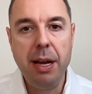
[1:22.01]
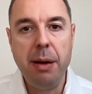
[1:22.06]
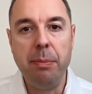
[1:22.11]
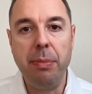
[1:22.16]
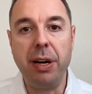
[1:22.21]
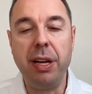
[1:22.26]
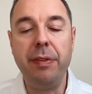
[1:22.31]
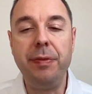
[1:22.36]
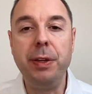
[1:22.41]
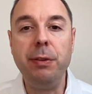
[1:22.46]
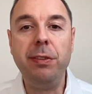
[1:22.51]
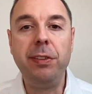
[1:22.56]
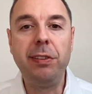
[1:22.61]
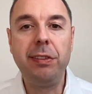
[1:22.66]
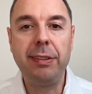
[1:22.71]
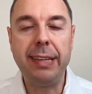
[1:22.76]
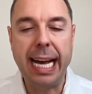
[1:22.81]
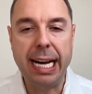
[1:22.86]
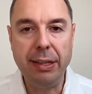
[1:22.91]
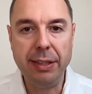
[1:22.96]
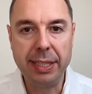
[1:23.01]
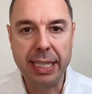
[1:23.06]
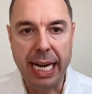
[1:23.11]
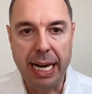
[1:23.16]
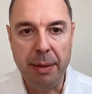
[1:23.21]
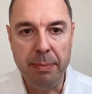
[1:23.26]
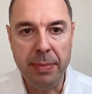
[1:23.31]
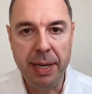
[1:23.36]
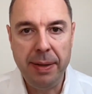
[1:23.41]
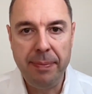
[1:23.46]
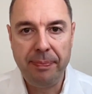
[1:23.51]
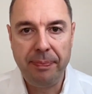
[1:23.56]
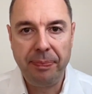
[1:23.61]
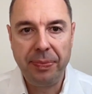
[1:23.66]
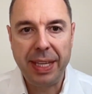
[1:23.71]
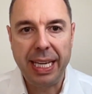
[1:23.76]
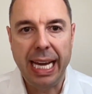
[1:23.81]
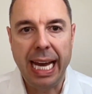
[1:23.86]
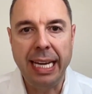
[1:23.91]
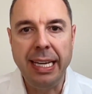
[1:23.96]
but if you sell them
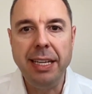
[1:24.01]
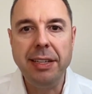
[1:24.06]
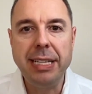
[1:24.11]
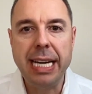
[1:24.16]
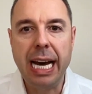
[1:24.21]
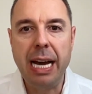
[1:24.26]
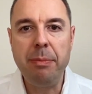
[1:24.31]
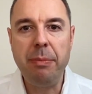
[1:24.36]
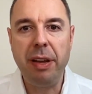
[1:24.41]
anytime